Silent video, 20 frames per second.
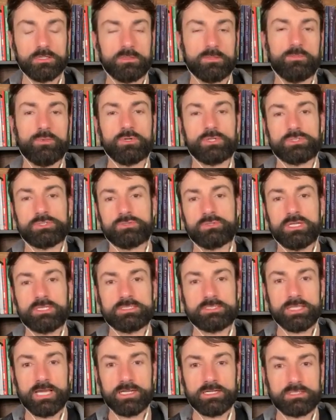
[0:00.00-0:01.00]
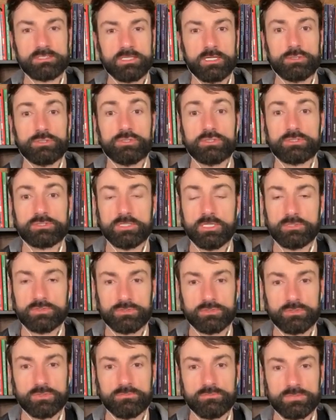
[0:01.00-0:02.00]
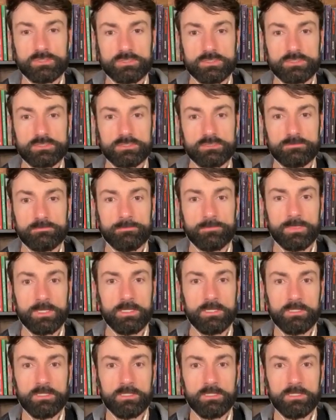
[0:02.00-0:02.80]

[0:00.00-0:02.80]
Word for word: the more stress that is on your central nervous system.